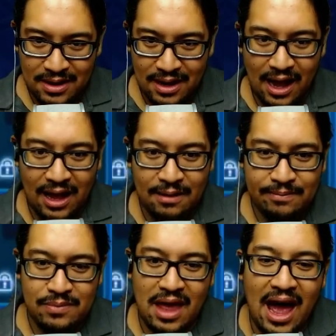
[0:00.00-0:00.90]

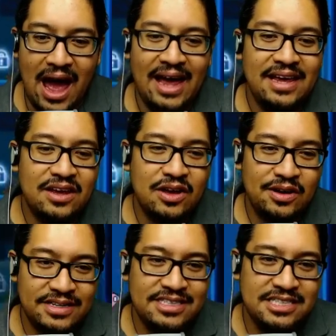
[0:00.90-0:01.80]
Um, I
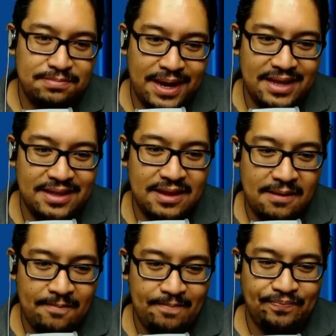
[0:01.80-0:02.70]
could spend.
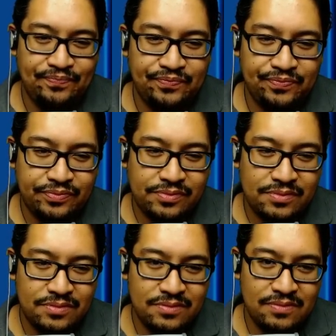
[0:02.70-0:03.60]

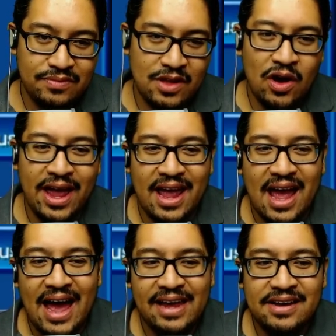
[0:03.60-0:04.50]
Okay,
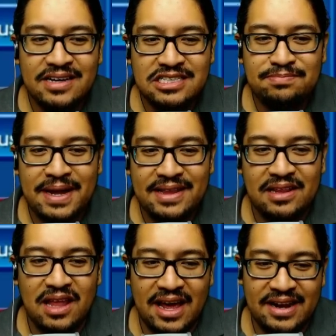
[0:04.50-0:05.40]
I could spend a
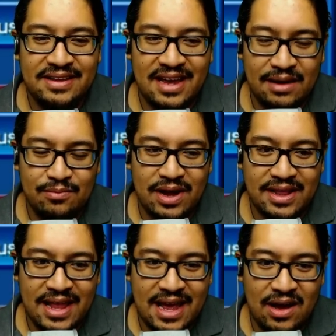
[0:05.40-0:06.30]
lot of time
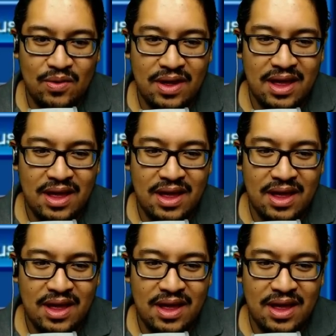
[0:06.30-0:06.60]
right now.